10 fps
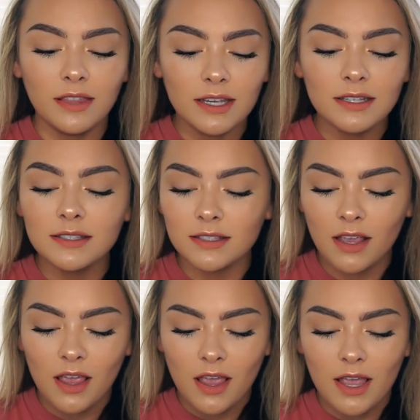This
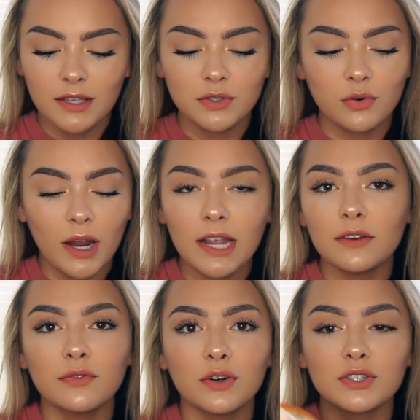is
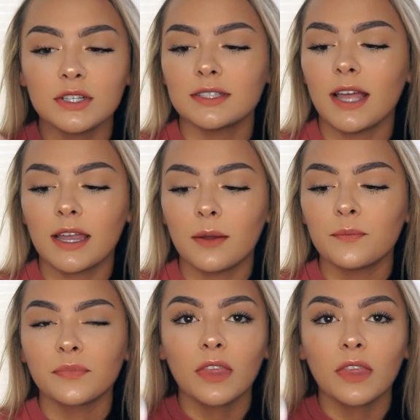great for just like